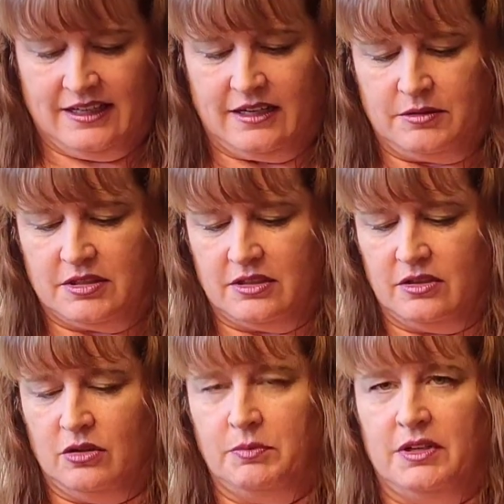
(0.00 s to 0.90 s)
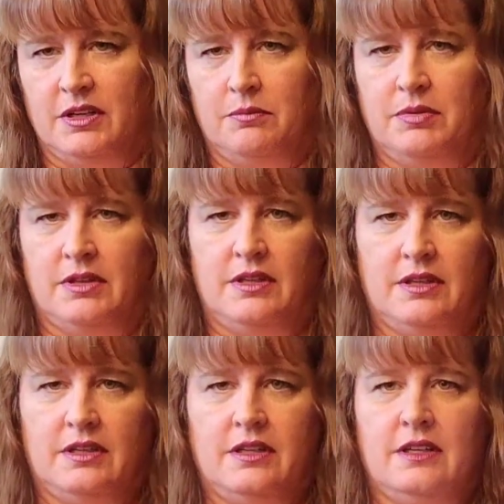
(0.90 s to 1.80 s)
And I'm just going to open up
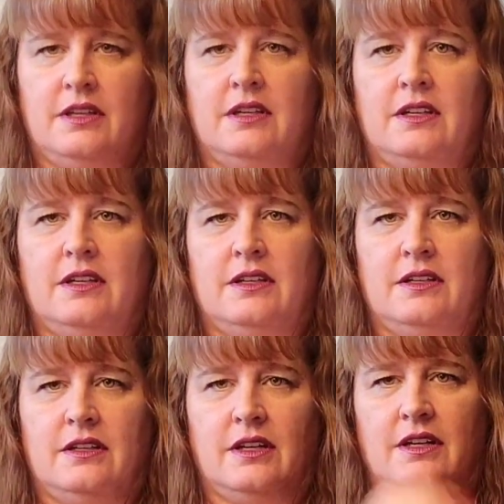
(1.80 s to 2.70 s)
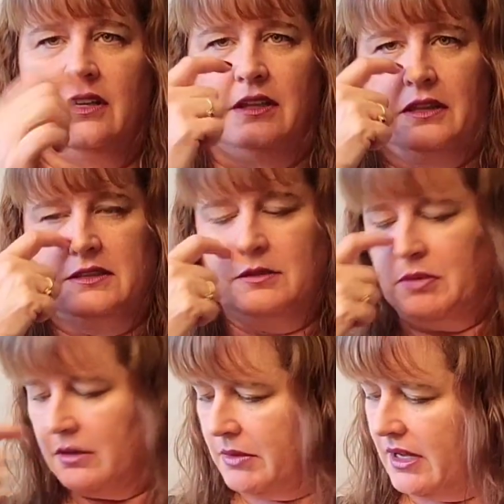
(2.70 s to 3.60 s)
the
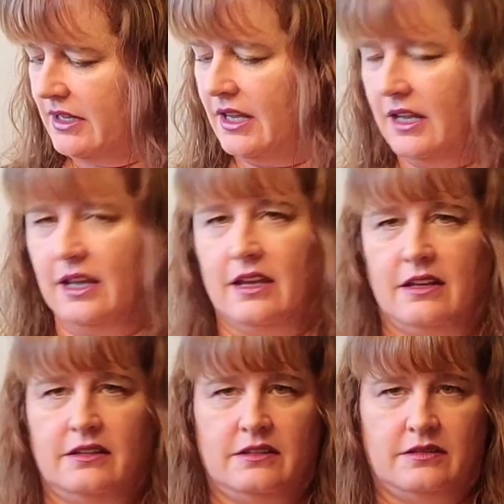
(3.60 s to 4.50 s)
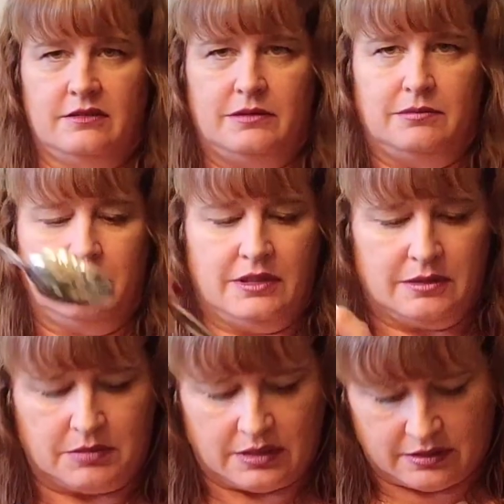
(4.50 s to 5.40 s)
Ziploc bag and put
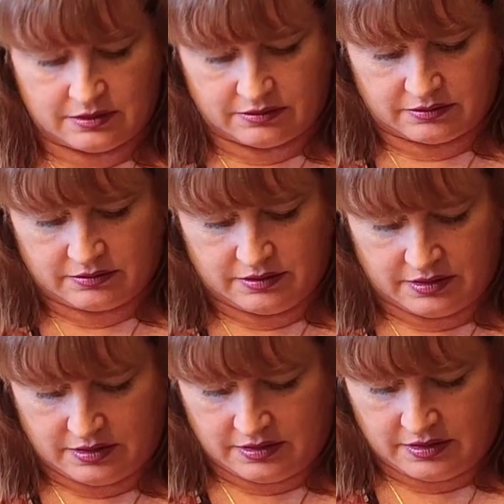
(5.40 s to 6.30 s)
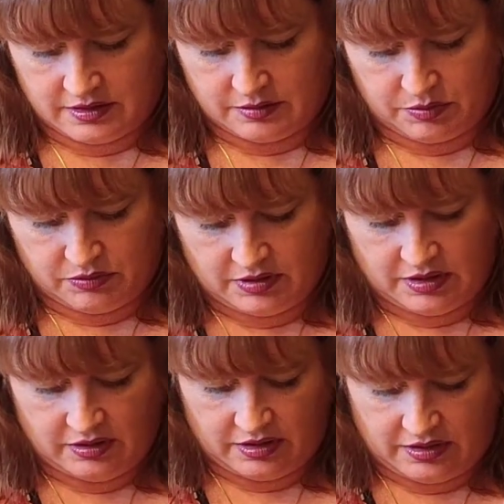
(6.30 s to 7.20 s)
in my little spoon
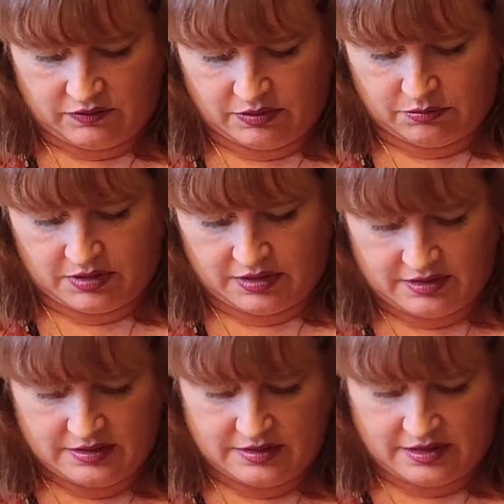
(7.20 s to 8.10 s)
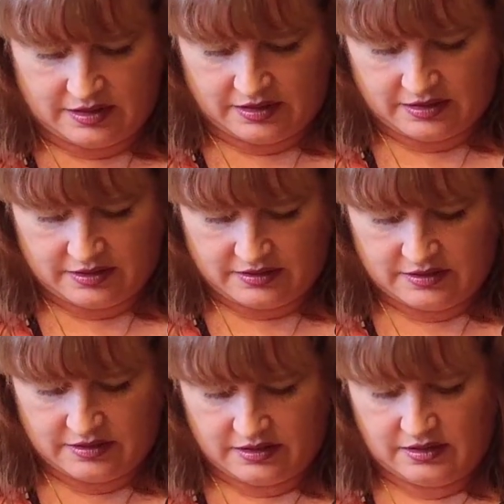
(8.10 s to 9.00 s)
here, give it a mix, and
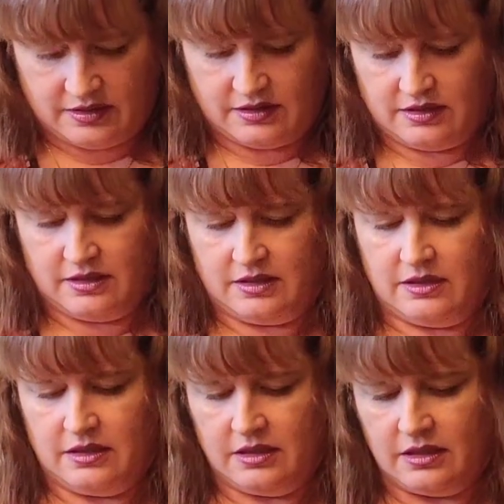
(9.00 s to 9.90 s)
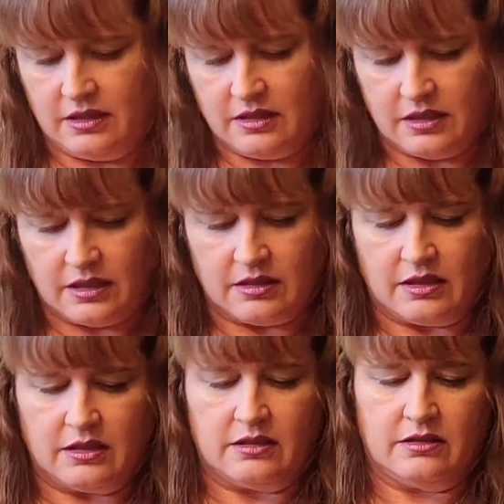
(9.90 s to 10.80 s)
see how
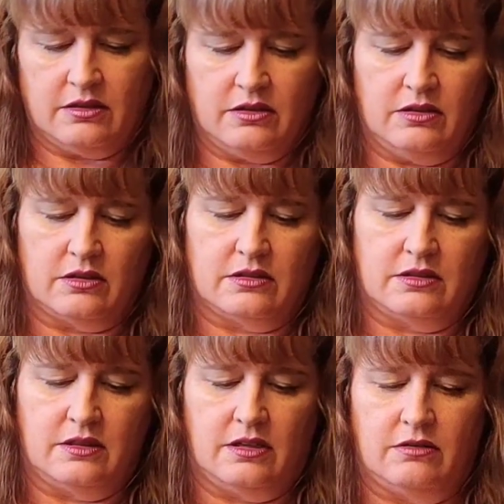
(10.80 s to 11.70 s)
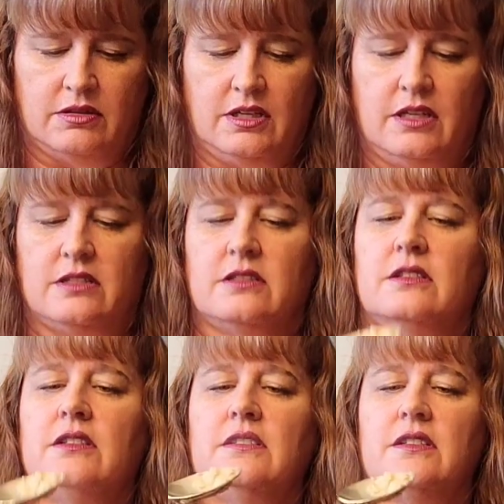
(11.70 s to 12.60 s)
that cooks and how it
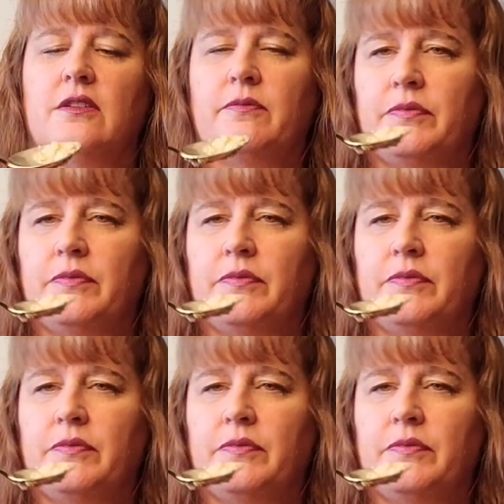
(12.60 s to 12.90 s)
tastes. Let's see.